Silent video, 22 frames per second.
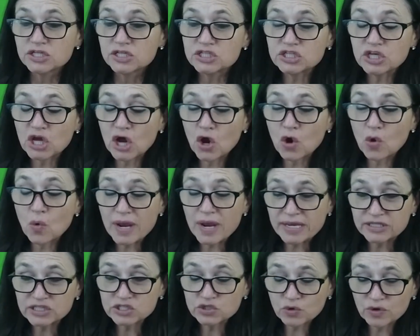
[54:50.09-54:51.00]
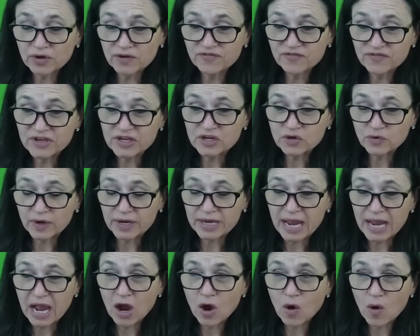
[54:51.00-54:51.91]
So it's sort of
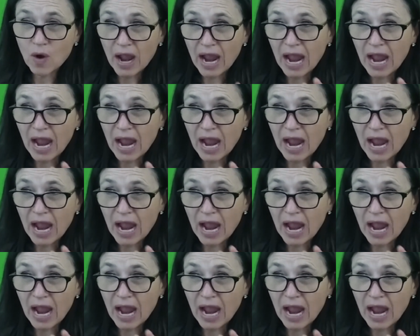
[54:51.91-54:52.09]
figuring out,